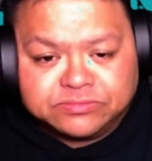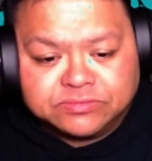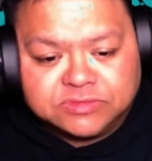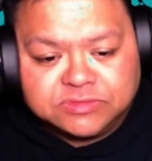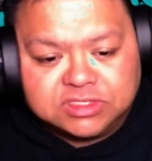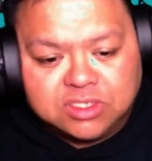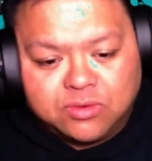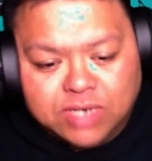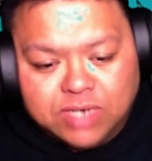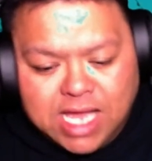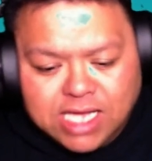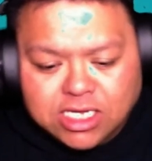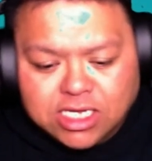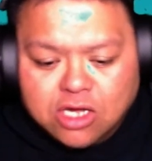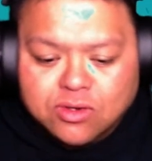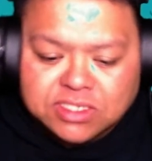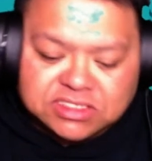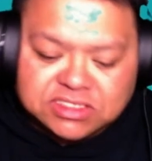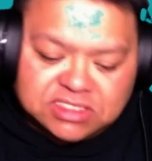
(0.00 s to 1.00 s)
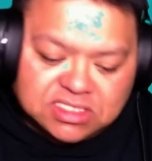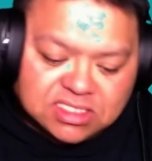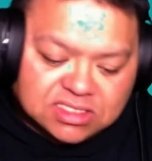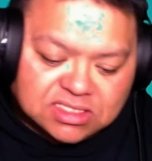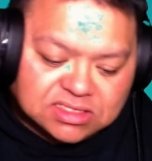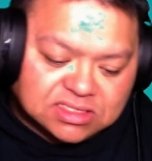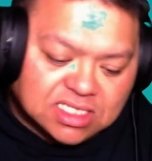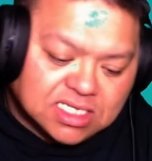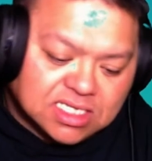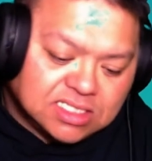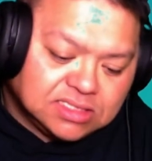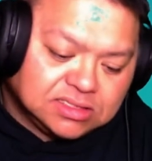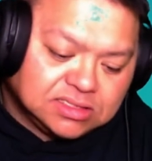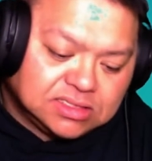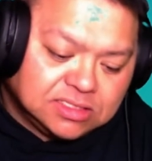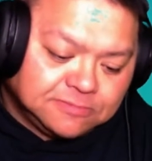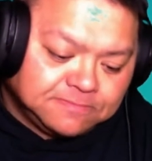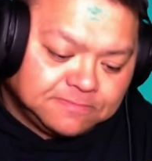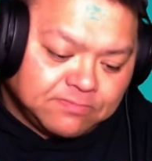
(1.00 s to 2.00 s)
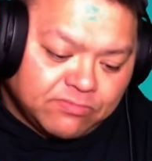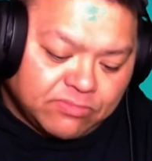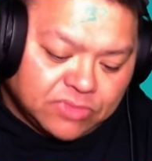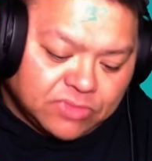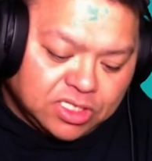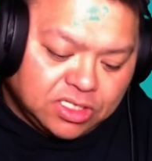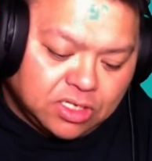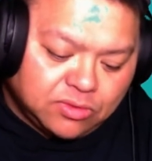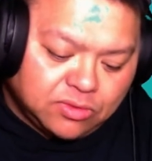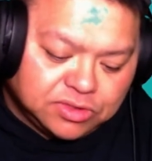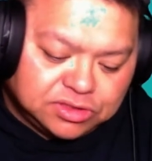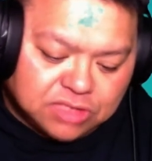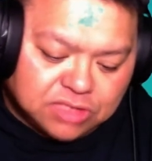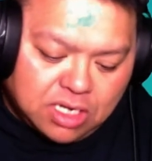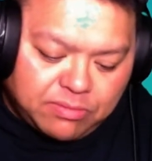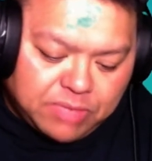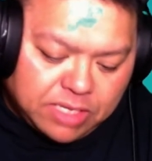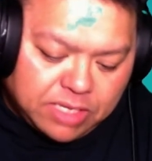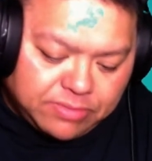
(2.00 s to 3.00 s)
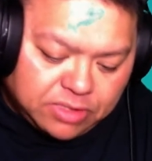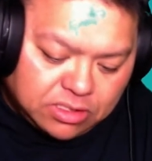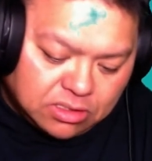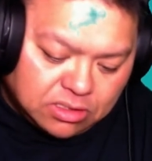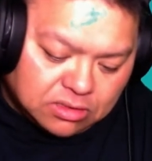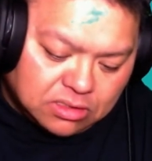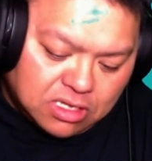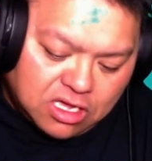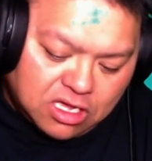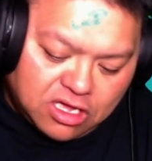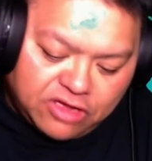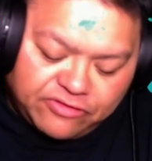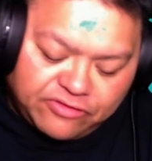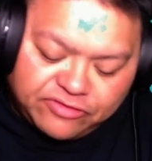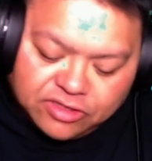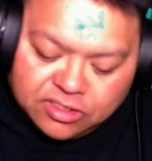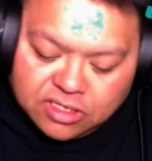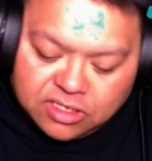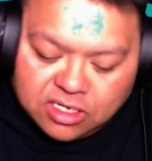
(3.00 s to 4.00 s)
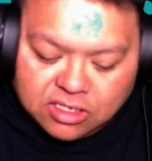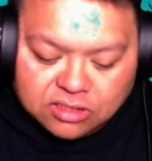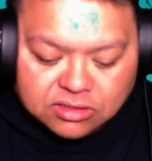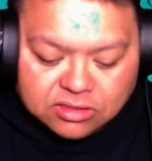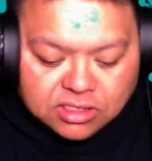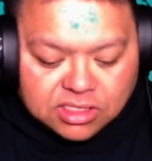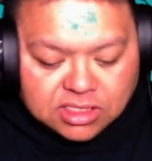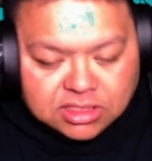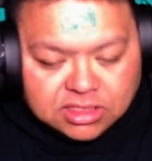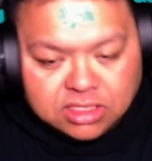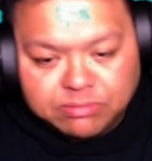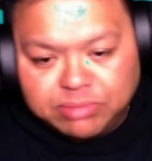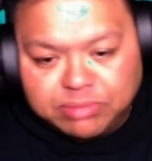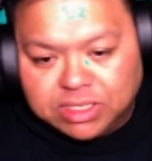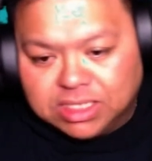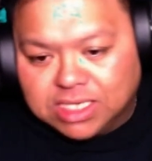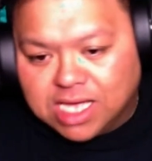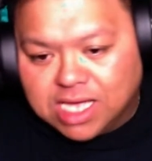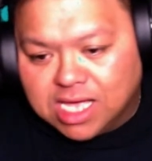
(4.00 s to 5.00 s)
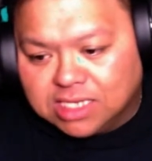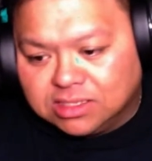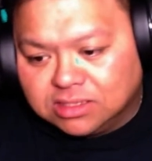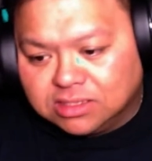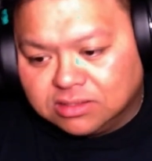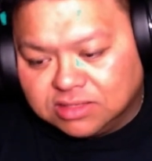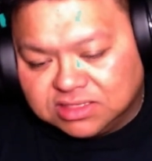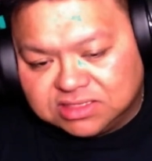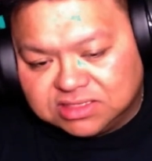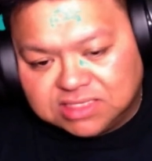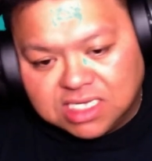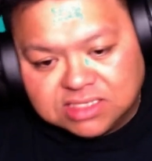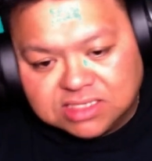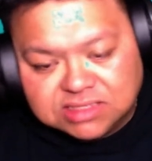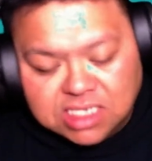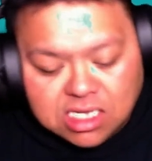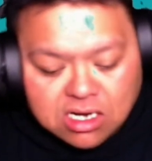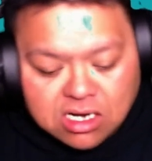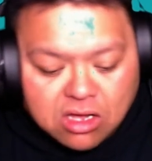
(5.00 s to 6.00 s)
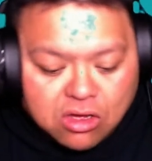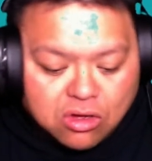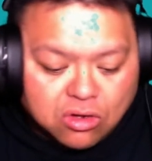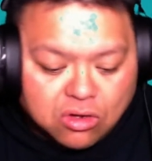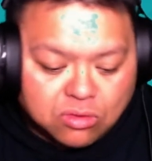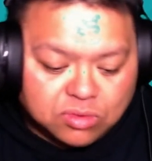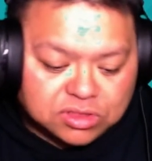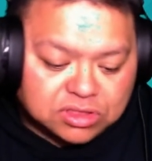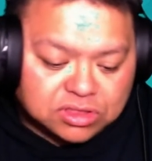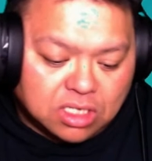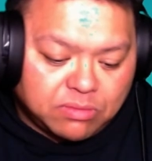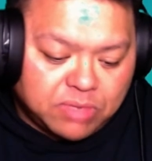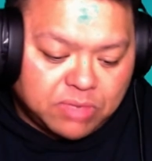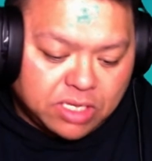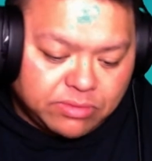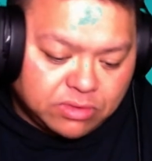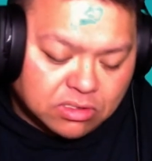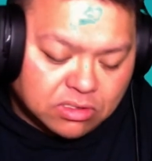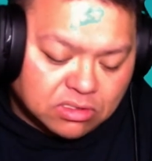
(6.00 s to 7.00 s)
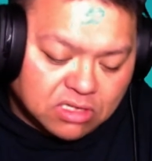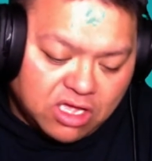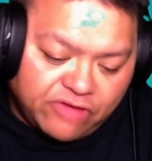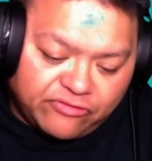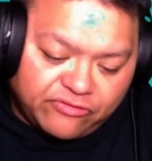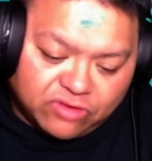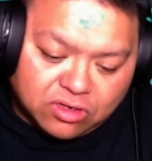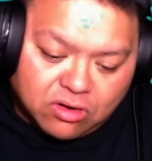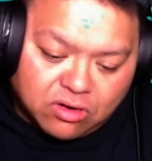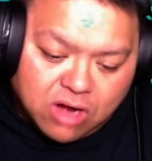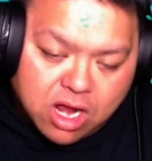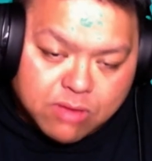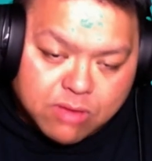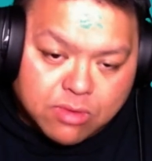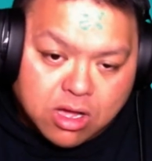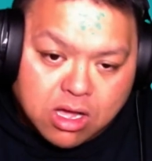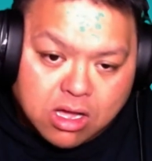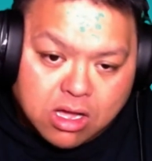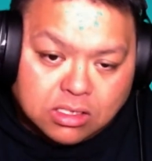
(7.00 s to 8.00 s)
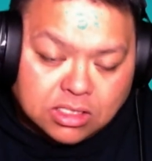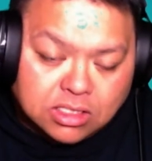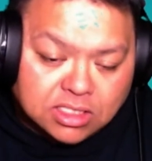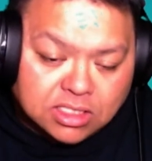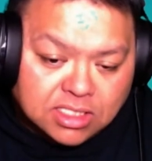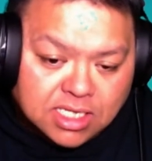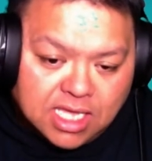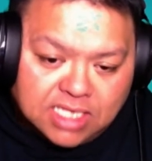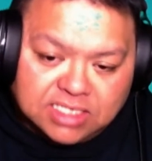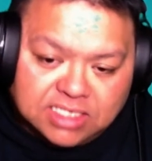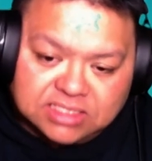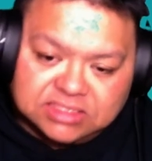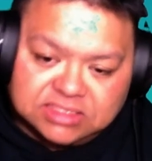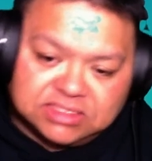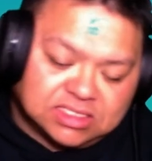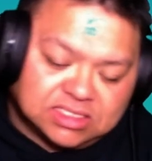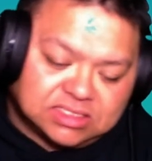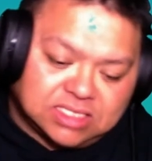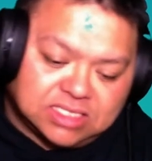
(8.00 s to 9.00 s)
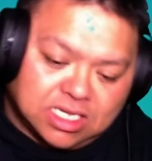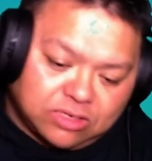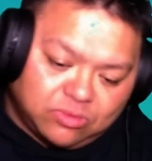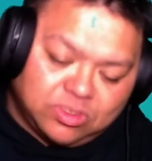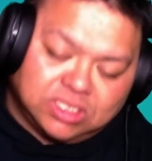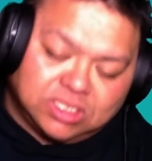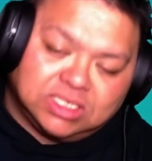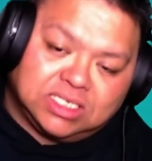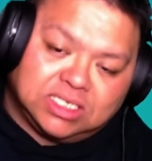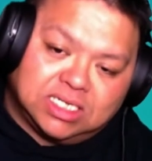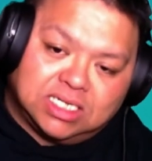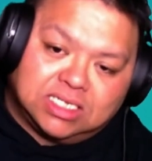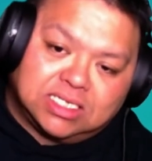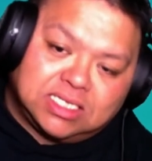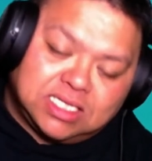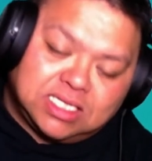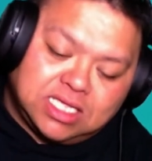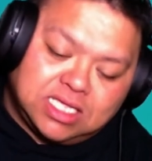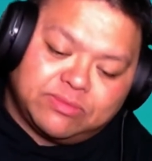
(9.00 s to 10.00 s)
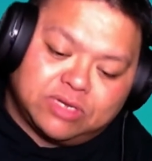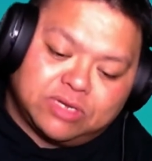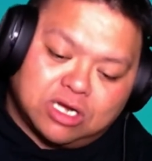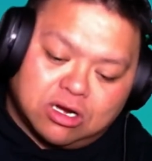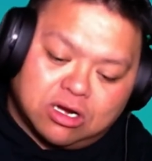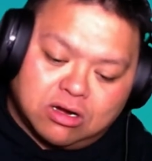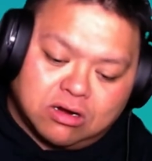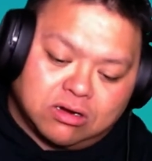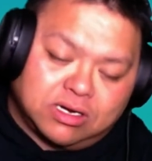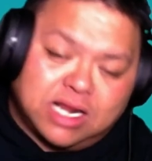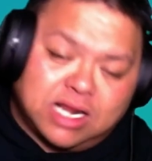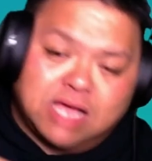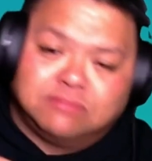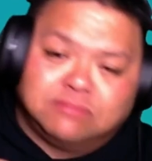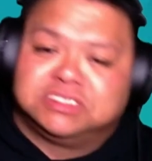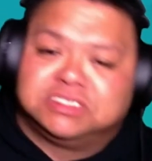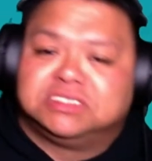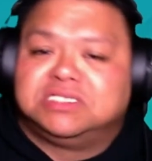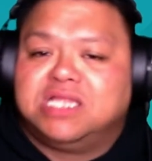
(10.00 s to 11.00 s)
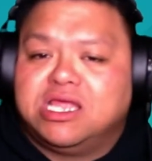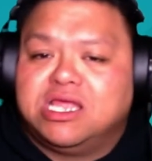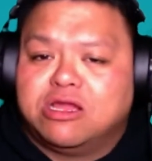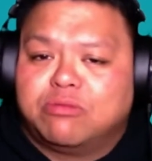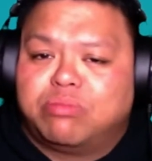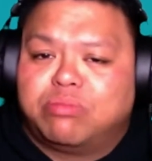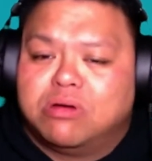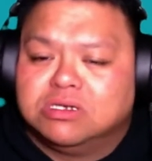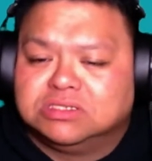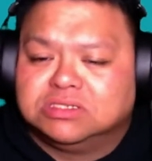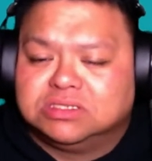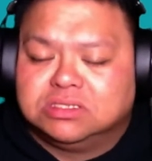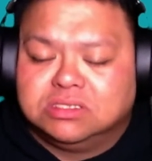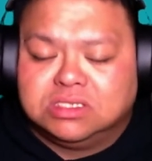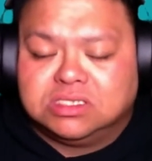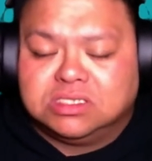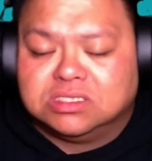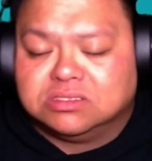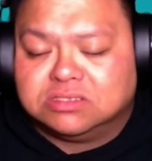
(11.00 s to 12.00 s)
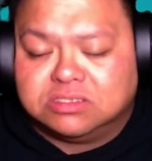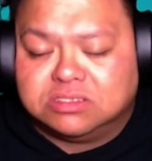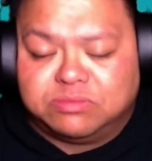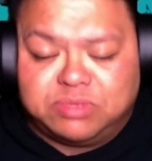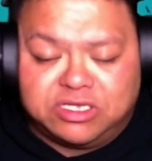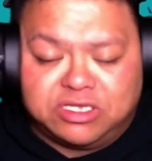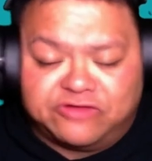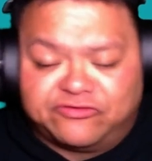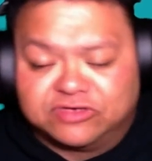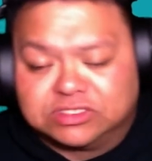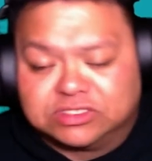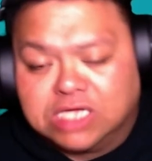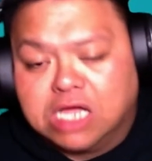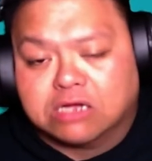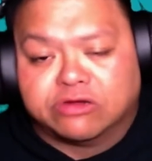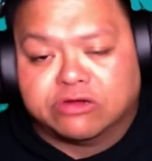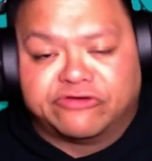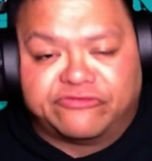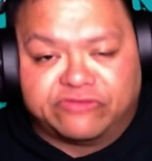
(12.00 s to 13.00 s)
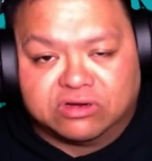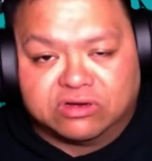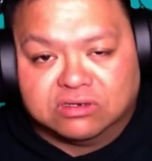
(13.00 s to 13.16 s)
So when I go into these things, we drop baby girl off, the big guy, he stays at home. We drop baby girl off with grandma, and it's just like really a him and a her. And I'm just there personally to be the photographer.